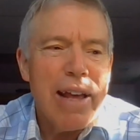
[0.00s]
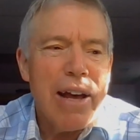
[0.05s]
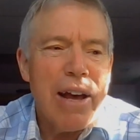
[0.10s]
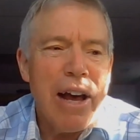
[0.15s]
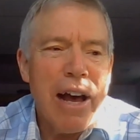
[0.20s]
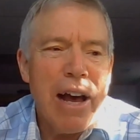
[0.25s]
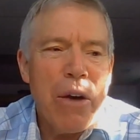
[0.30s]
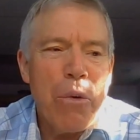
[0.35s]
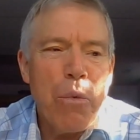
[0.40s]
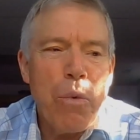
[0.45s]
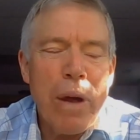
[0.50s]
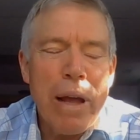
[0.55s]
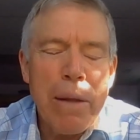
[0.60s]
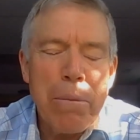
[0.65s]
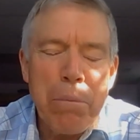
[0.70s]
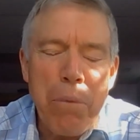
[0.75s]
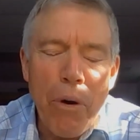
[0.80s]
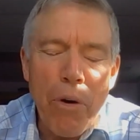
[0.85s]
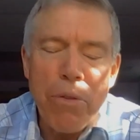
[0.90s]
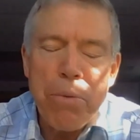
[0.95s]

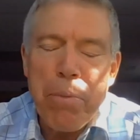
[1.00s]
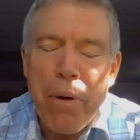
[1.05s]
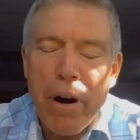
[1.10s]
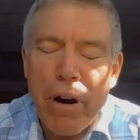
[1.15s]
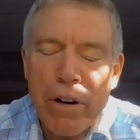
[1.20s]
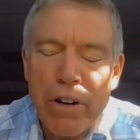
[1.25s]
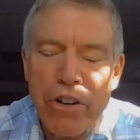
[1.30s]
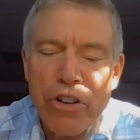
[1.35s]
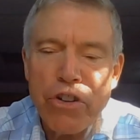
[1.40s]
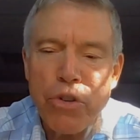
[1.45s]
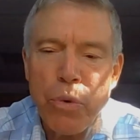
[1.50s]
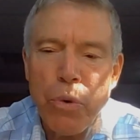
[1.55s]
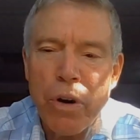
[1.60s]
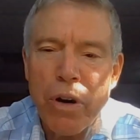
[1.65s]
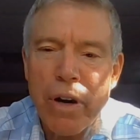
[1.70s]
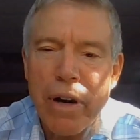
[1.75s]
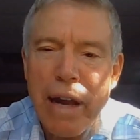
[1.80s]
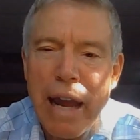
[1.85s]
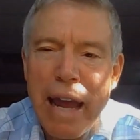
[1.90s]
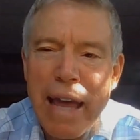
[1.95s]
when both partners
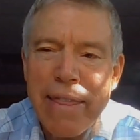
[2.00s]
work